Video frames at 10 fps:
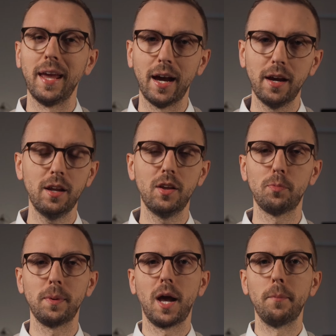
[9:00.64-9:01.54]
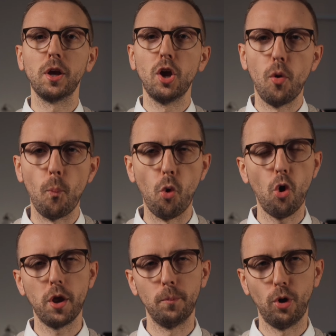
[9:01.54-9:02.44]
AI is becoming
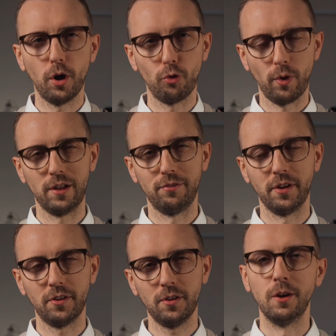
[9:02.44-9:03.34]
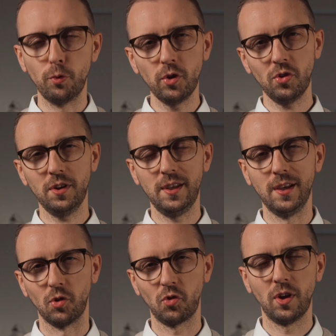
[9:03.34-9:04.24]
more and more relevant. In recent
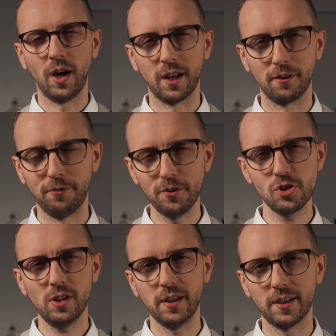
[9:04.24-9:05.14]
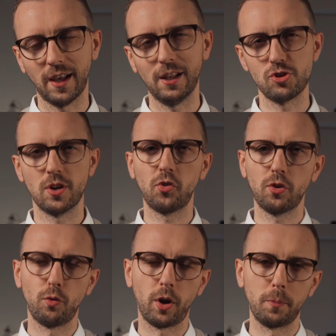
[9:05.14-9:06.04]
years, artificial intelligence
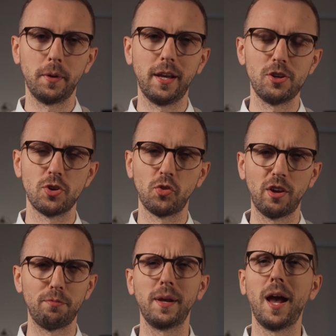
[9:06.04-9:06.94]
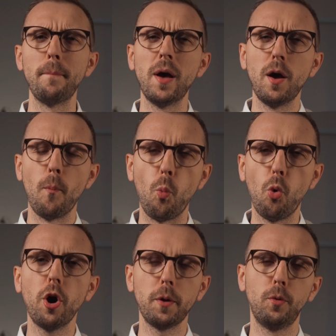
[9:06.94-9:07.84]
recommendations have become
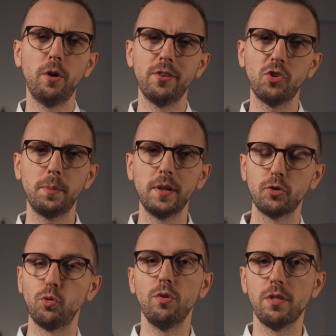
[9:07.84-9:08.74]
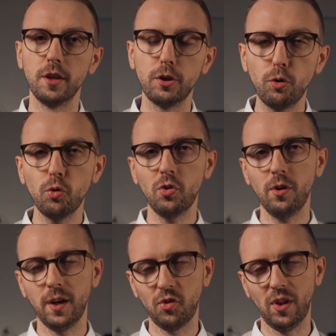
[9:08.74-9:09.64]
more and more visible to the user
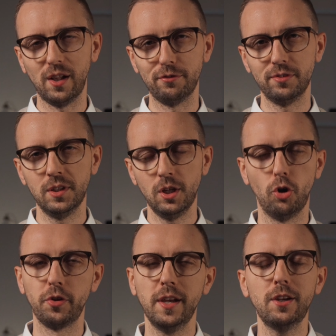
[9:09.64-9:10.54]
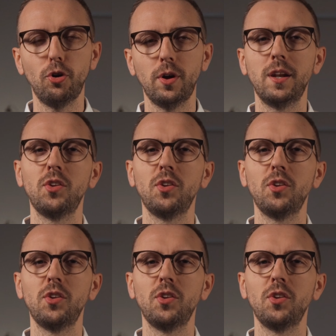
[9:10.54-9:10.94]
itself. On TikTok, it